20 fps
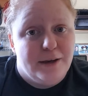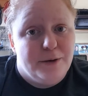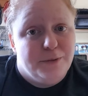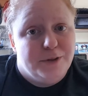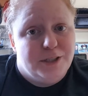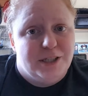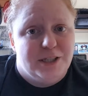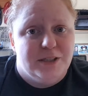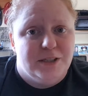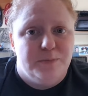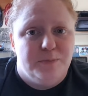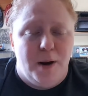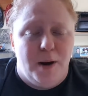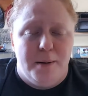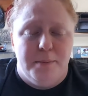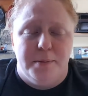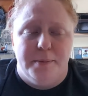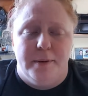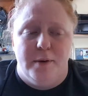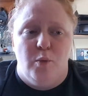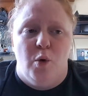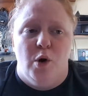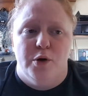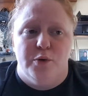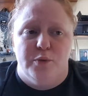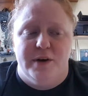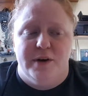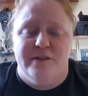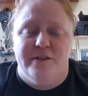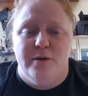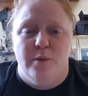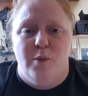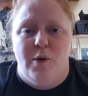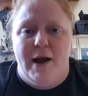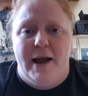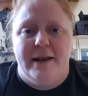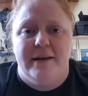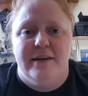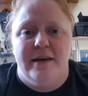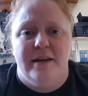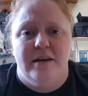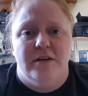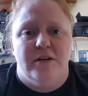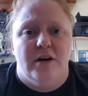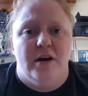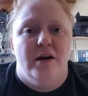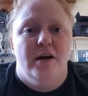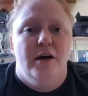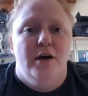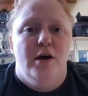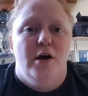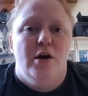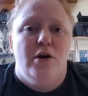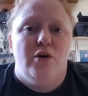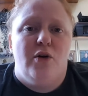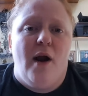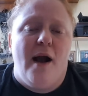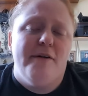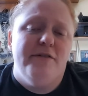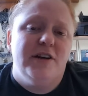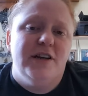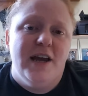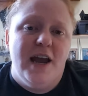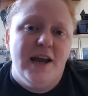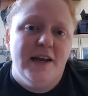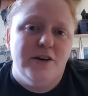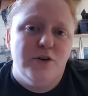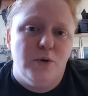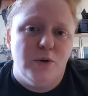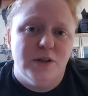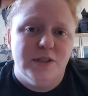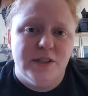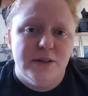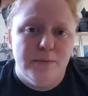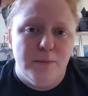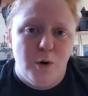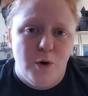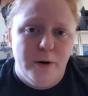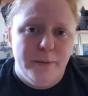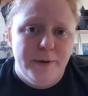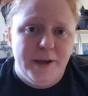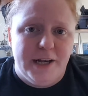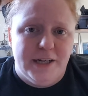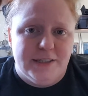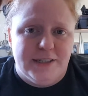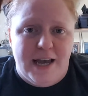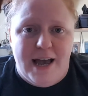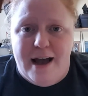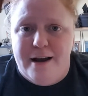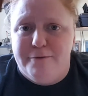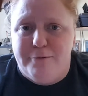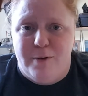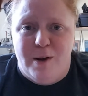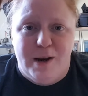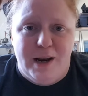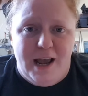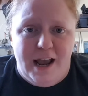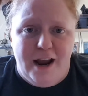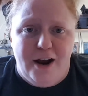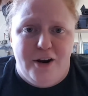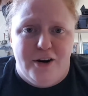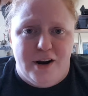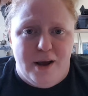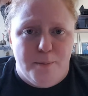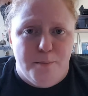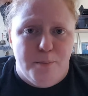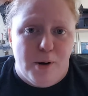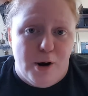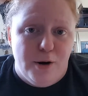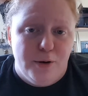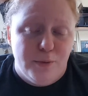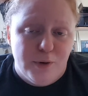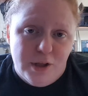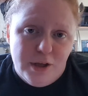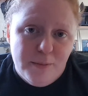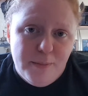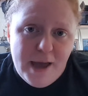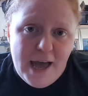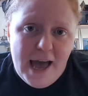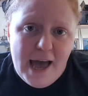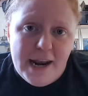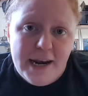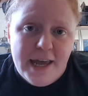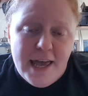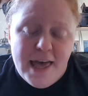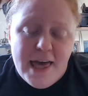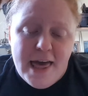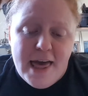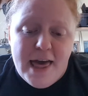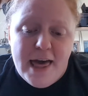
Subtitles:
Alley, which is probably one reason why I tend to gravitate towards it more, because I have red hair and I burn really bad.